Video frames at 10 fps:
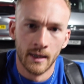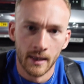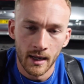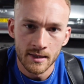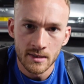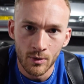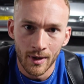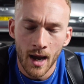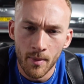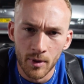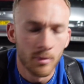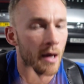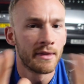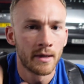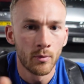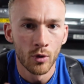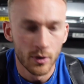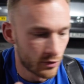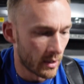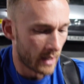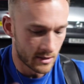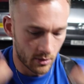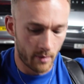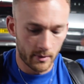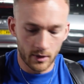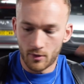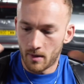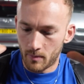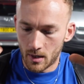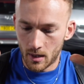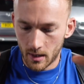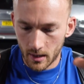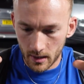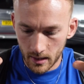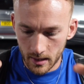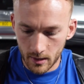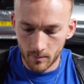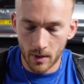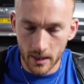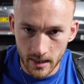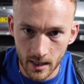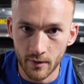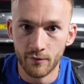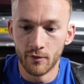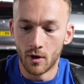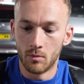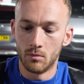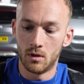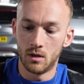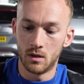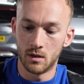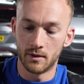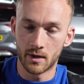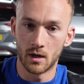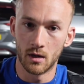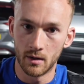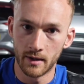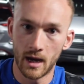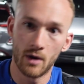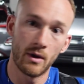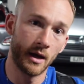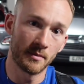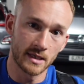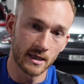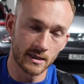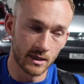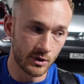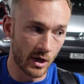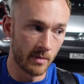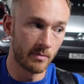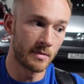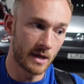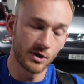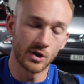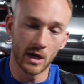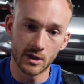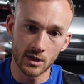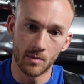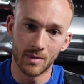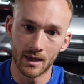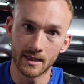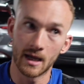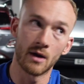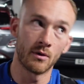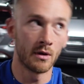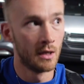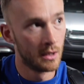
That hasn't quite happened, but I think we're on track. So I'm going to grab my bike kit from the car now, head upstairs to the gym, get changed, come back down,